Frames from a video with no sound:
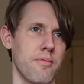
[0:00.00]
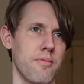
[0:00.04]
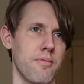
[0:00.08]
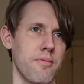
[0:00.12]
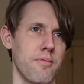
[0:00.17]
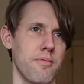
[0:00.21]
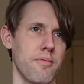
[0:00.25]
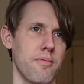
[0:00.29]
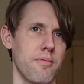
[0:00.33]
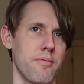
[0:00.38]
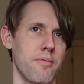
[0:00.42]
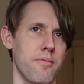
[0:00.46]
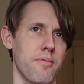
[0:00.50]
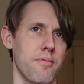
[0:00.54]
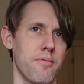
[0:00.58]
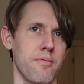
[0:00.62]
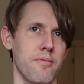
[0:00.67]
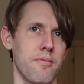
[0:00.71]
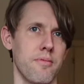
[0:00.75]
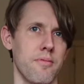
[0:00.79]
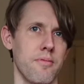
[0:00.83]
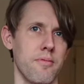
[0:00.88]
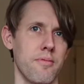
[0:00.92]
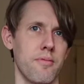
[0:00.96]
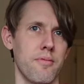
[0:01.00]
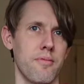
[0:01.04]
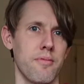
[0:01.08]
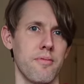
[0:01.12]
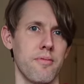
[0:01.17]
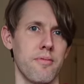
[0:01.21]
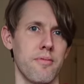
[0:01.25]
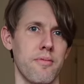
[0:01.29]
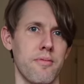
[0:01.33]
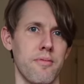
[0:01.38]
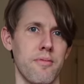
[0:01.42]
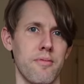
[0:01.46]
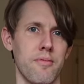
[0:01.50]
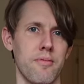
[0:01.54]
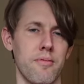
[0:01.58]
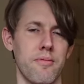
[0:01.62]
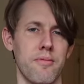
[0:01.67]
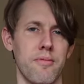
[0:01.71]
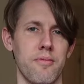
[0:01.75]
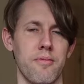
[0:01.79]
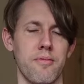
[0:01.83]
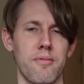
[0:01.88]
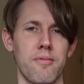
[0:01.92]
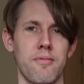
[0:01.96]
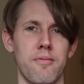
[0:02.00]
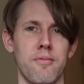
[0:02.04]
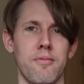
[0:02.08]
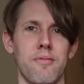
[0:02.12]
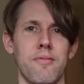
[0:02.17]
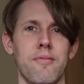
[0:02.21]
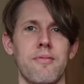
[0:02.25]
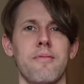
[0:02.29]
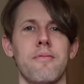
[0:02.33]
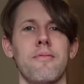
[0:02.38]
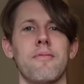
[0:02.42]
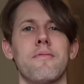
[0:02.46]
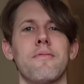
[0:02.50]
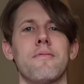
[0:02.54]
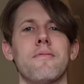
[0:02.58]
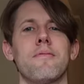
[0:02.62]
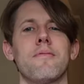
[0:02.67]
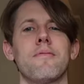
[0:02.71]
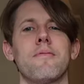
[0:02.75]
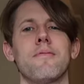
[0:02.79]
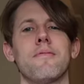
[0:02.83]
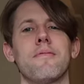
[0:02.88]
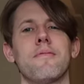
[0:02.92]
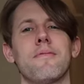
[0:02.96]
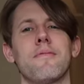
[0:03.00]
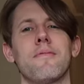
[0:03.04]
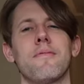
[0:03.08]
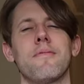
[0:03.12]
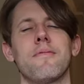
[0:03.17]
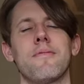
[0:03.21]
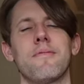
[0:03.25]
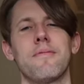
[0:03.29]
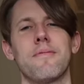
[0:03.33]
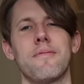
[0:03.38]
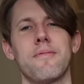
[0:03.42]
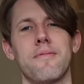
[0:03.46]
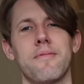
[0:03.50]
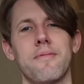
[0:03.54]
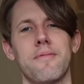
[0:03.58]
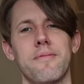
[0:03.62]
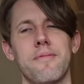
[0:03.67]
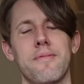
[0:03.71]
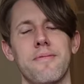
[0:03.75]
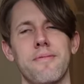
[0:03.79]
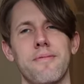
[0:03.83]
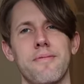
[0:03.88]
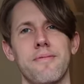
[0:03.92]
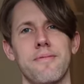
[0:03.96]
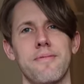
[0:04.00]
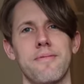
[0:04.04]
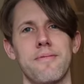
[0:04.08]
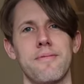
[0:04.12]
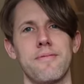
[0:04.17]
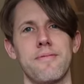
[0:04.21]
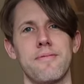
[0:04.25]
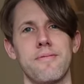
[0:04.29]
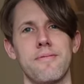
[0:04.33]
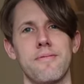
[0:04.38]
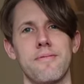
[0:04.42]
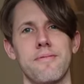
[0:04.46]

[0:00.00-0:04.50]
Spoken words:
No words are spoken by the person on screen.